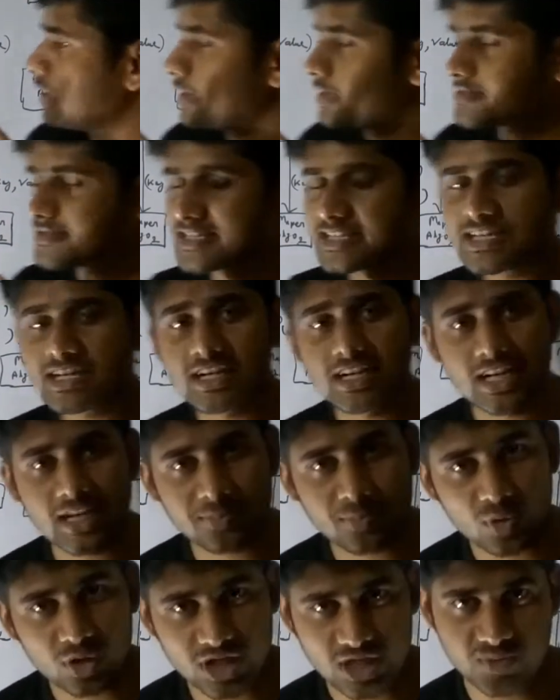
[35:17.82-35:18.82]
single
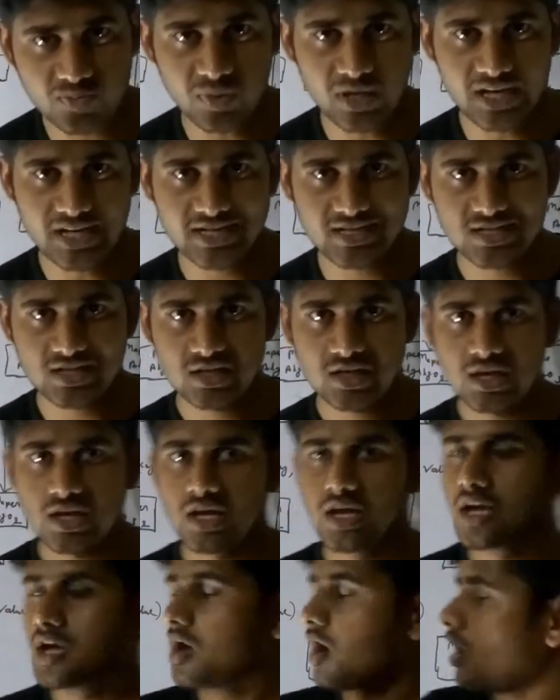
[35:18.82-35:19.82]
input split
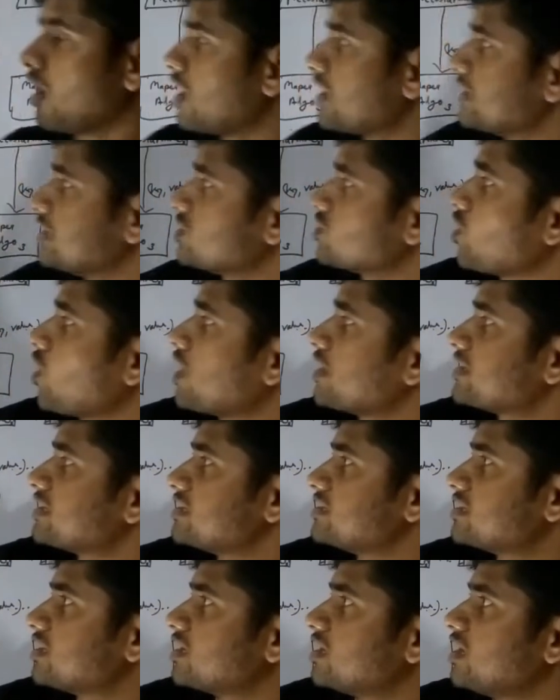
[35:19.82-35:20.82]
or record
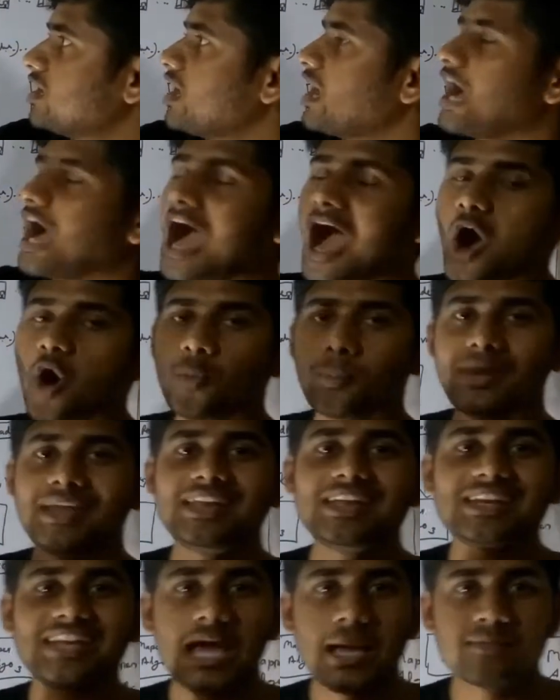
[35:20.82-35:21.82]
reader, how
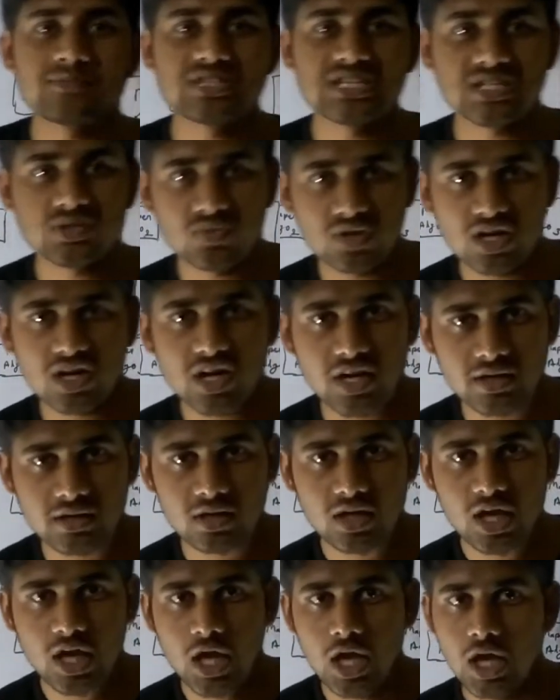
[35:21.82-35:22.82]
many times it will run?